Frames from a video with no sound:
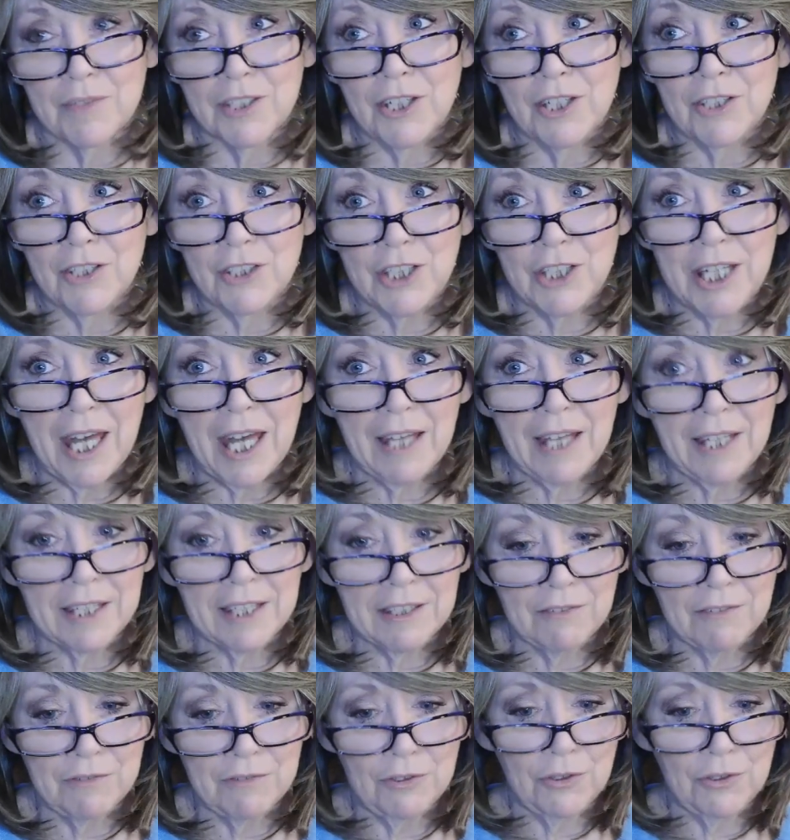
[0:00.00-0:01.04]
you know, she had
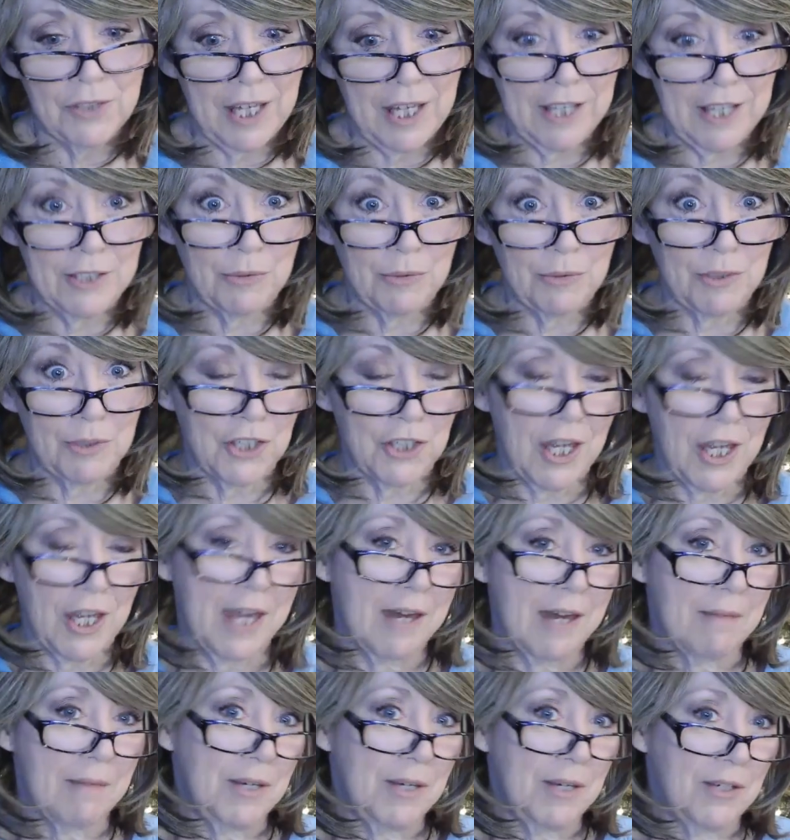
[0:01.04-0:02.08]
like the full days with
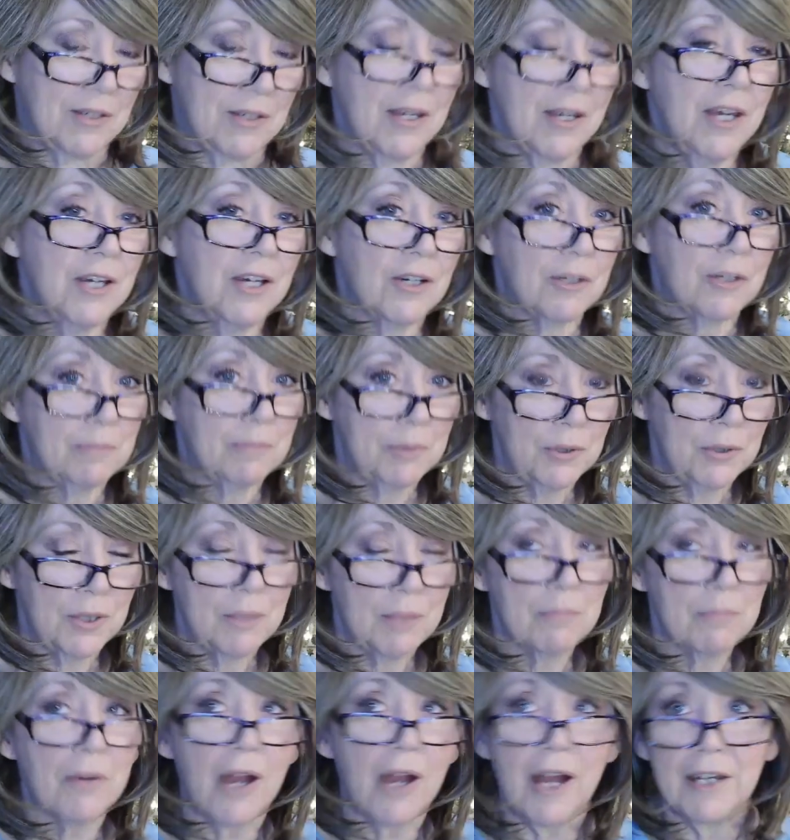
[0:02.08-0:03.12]
jam and her
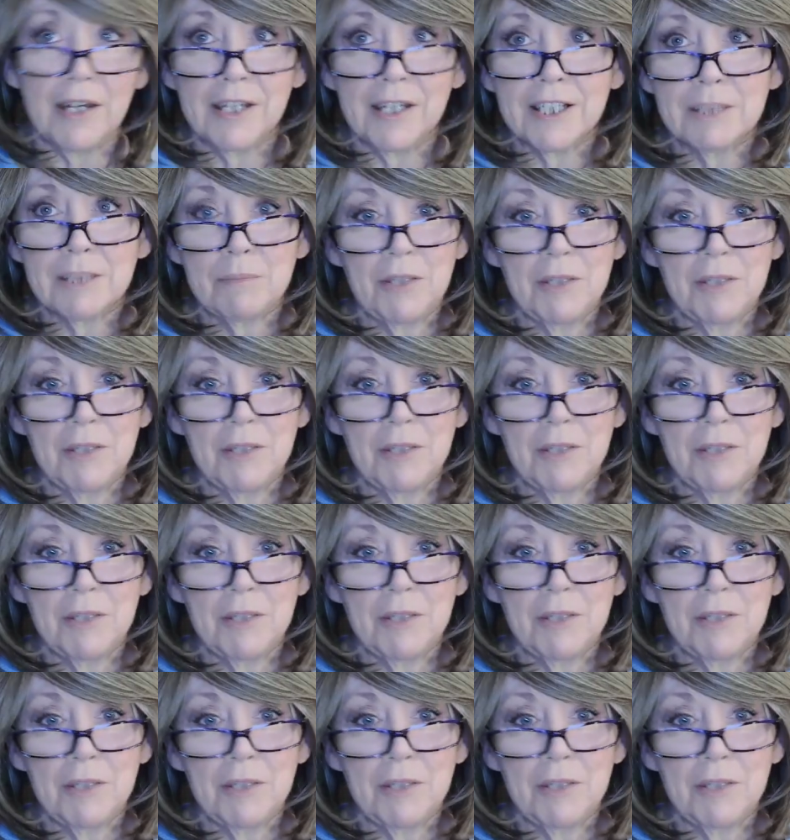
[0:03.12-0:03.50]
beauty products,